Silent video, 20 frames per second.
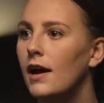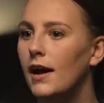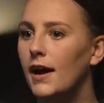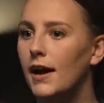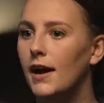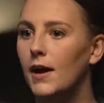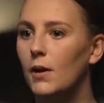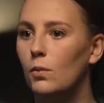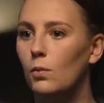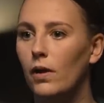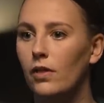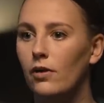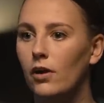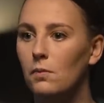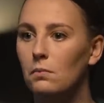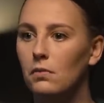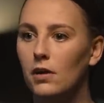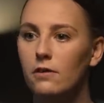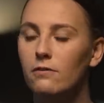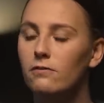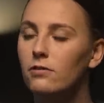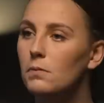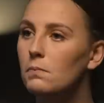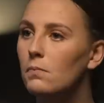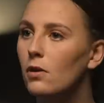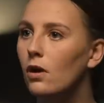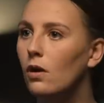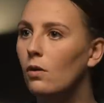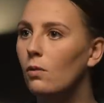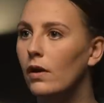Uh, whether I'm playing
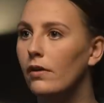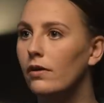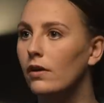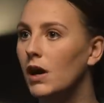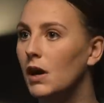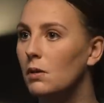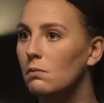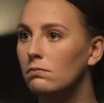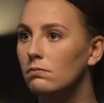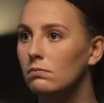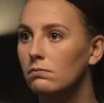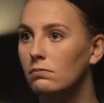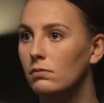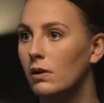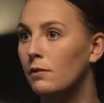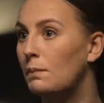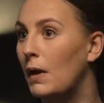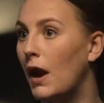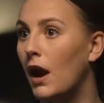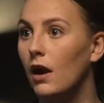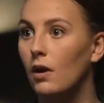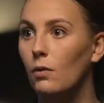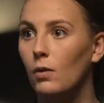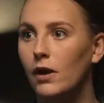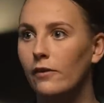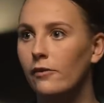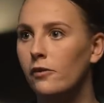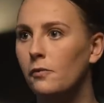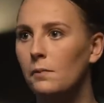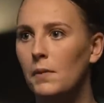football, whether I'm a parent,
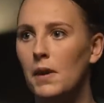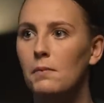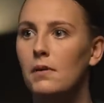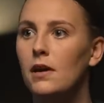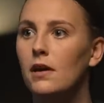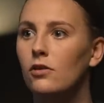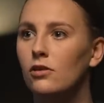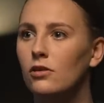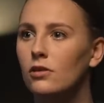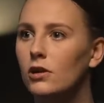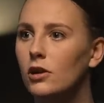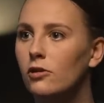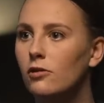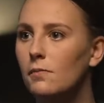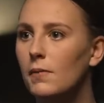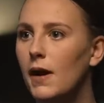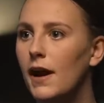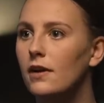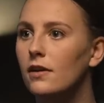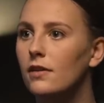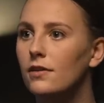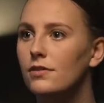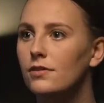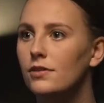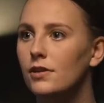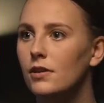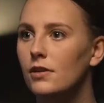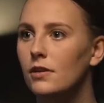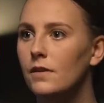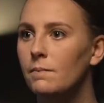whatever it may be, just little reminders
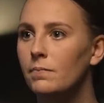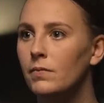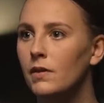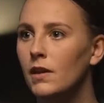to